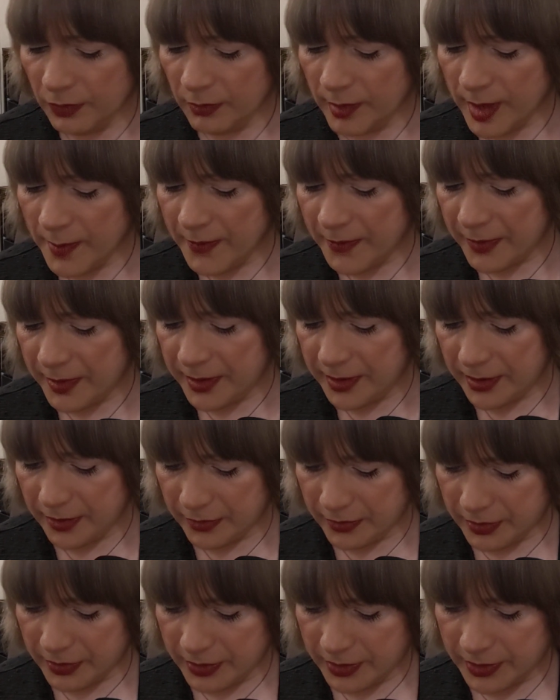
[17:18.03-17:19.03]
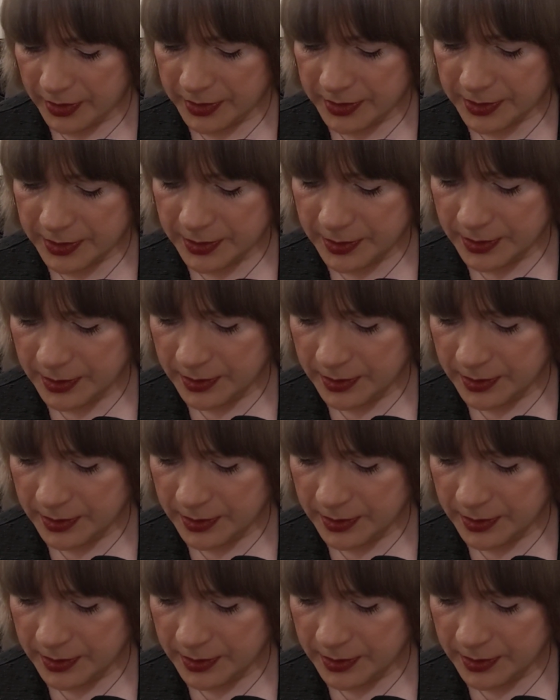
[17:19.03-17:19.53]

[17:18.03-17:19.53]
Ram V, of course,